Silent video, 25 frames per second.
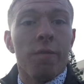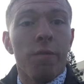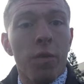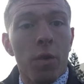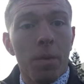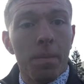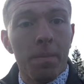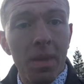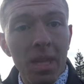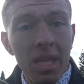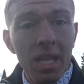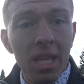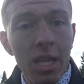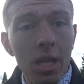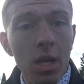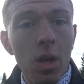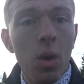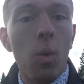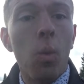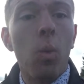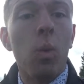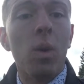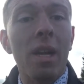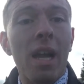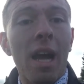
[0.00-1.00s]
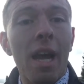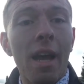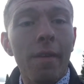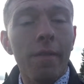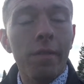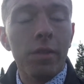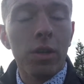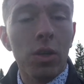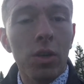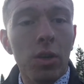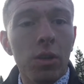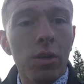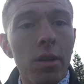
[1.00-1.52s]
for me, what
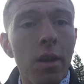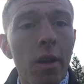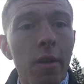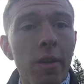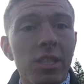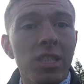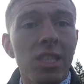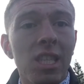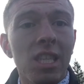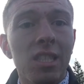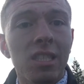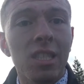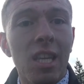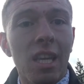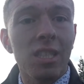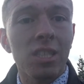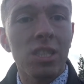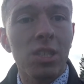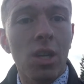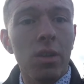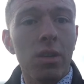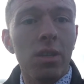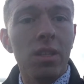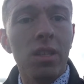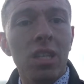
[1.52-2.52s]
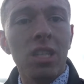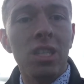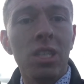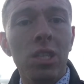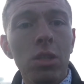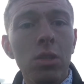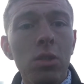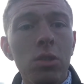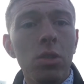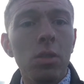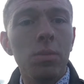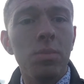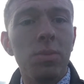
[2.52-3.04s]
I've learned since I started
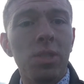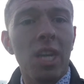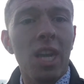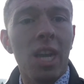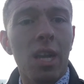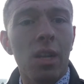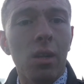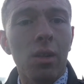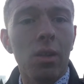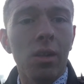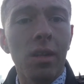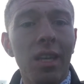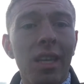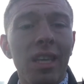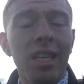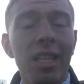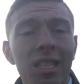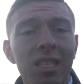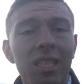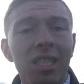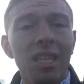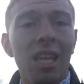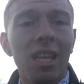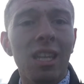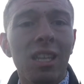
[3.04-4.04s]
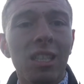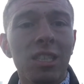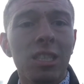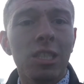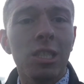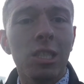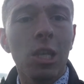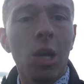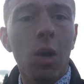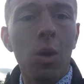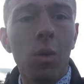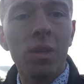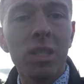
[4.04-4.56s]
this YouTube channel is that it's
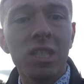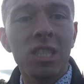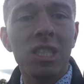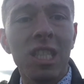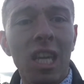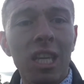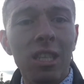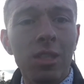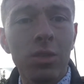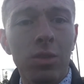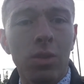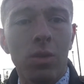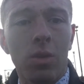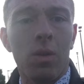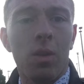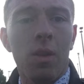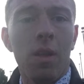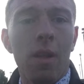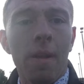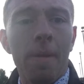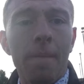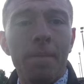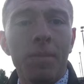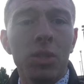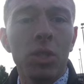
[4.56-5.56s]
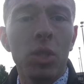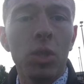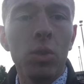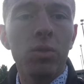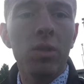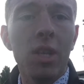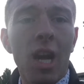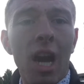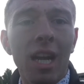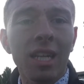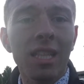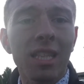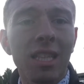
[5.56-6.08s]
so essential to
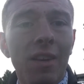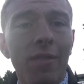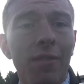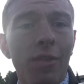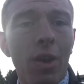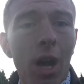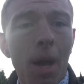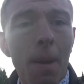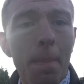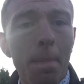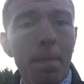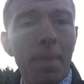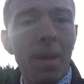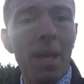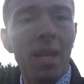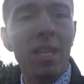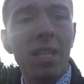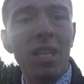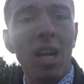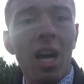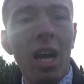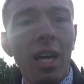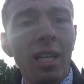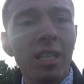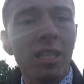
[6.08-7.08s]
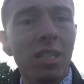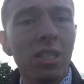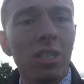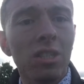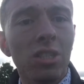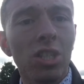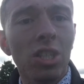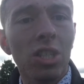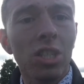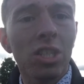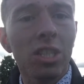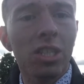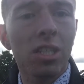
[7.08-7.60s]
not give up and not
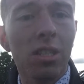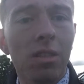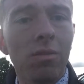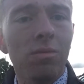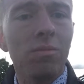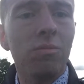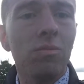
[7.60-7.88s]
just